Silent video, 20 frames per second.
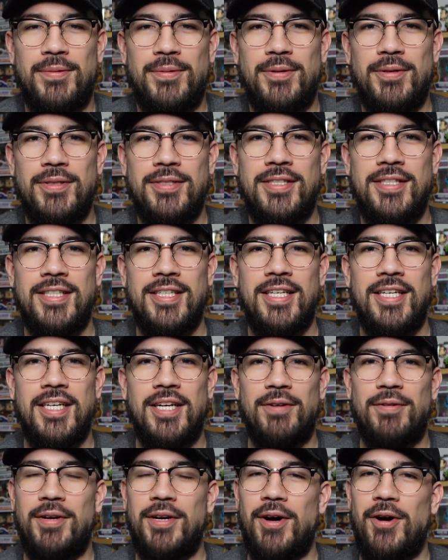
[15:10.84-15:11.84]
We'll see.
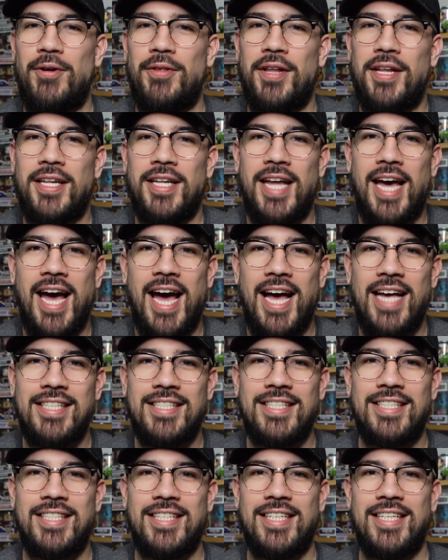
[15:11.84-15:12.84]
Here we go. The
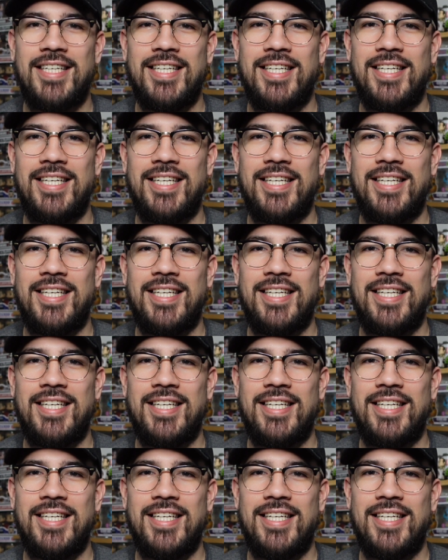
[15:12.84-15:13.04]
last